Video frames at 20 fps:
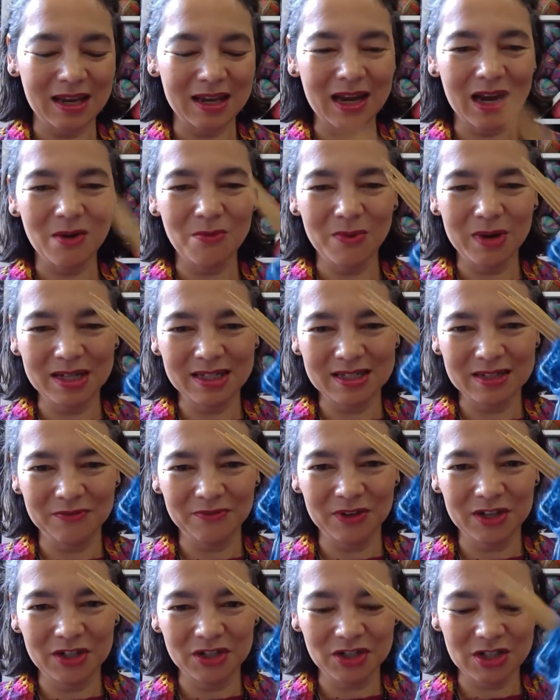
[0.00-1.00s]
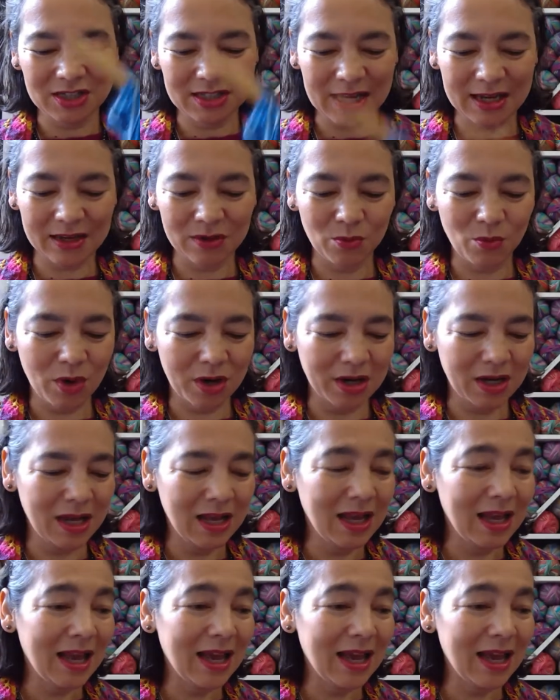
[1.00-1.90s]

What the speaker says: I can't wait to finish the second one.